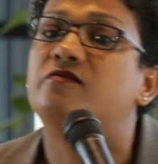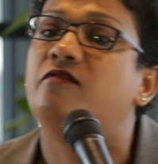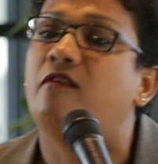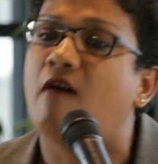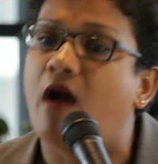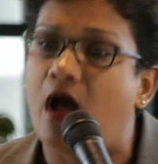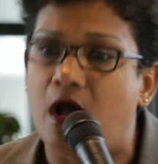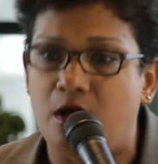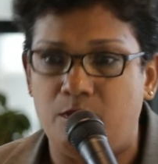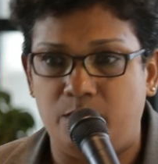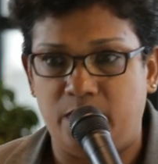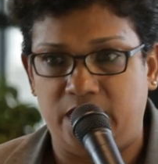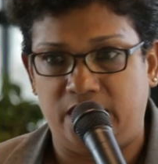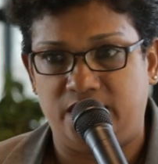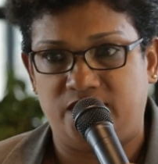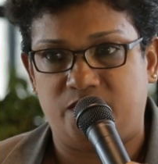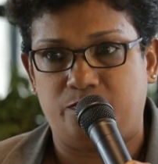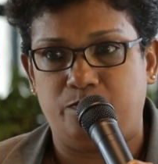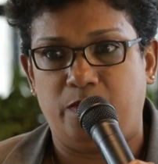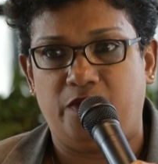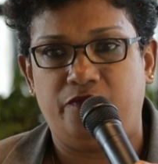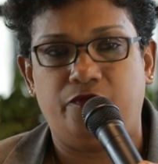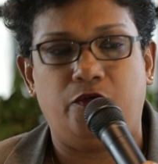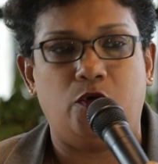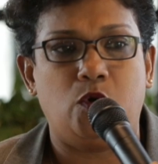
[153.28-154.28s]
farmers.
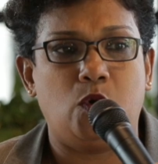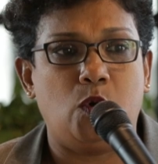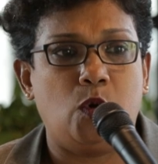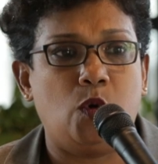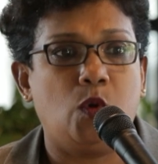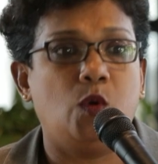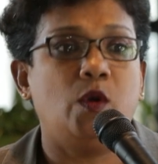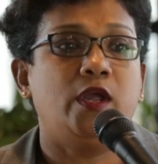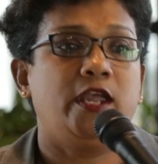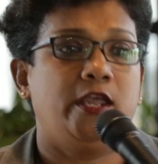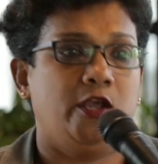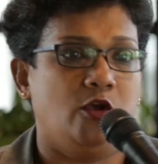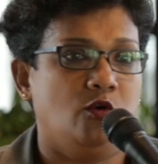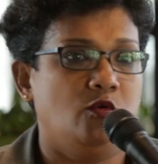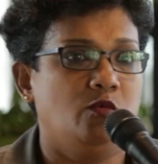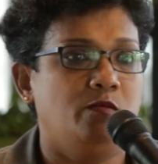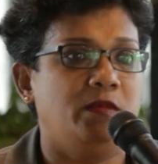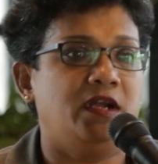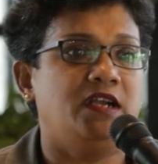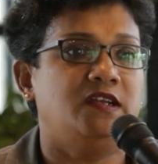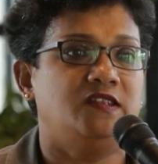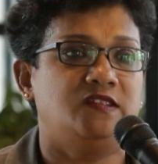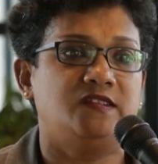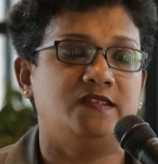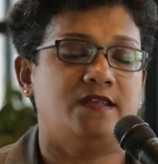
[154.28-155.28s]
Before
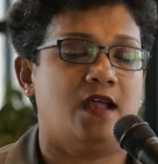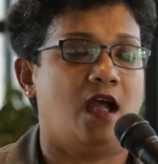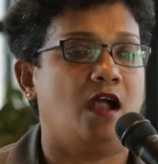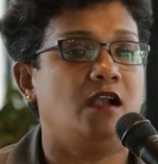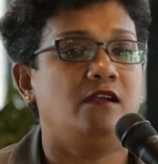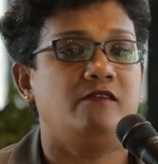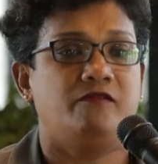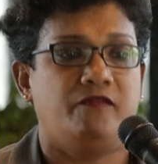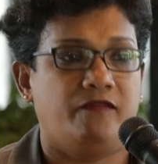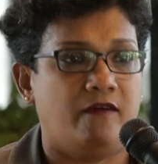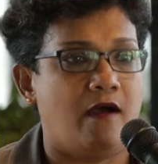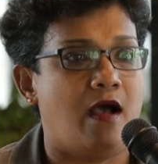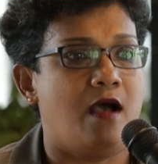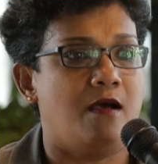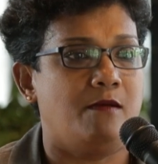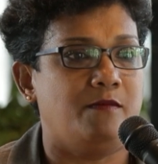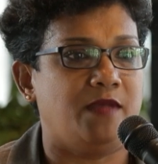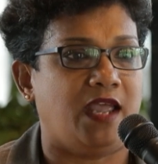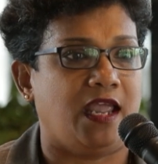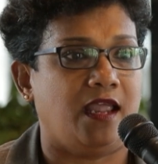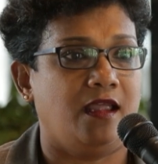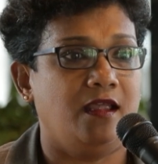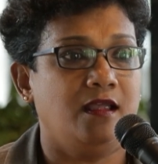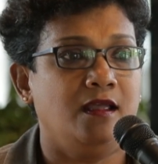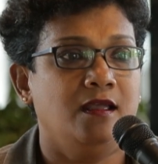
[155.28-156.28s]
humans start
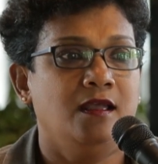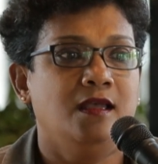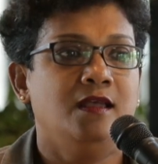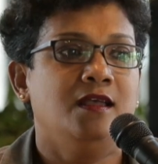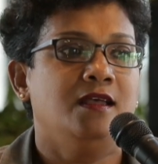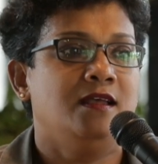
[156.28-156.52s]
farming,